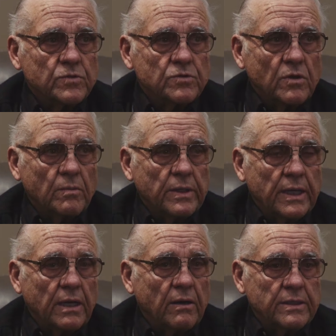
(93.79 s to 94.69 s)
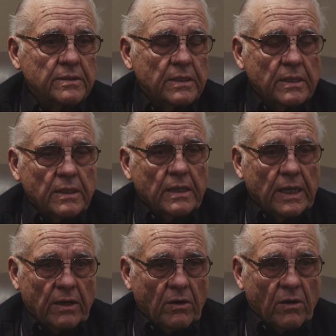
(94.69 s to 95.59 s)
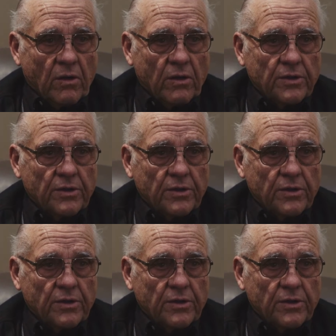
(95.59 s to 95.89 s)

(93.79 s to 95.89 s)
So, but now I haul all